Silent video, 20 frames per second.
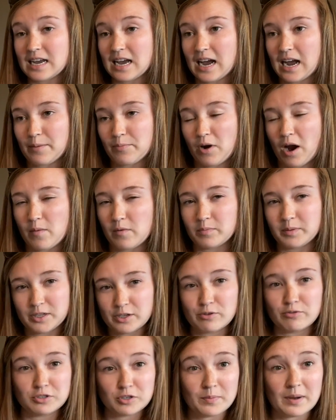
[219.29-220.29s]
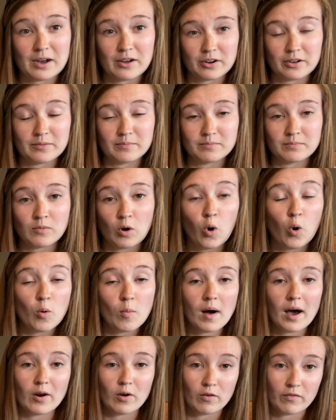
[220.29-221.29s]
I probably use about a whole
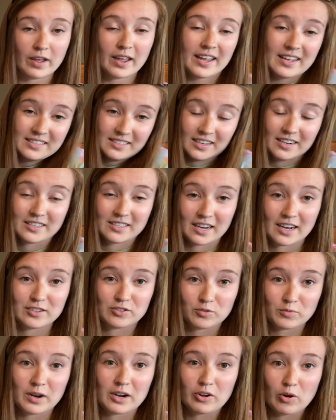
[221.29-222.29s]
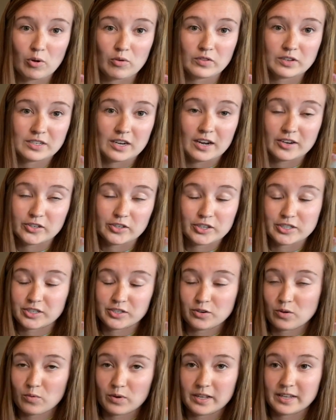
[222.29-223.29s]
bottle of hand sanitizer when I go in the doctor because I
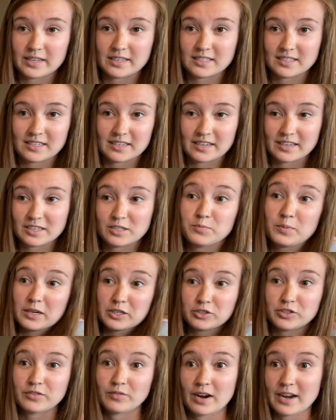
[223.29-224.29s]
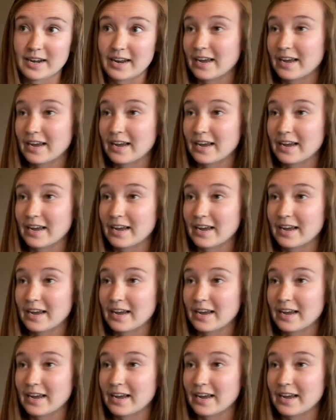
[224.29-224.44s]
don't want to get sick, especially right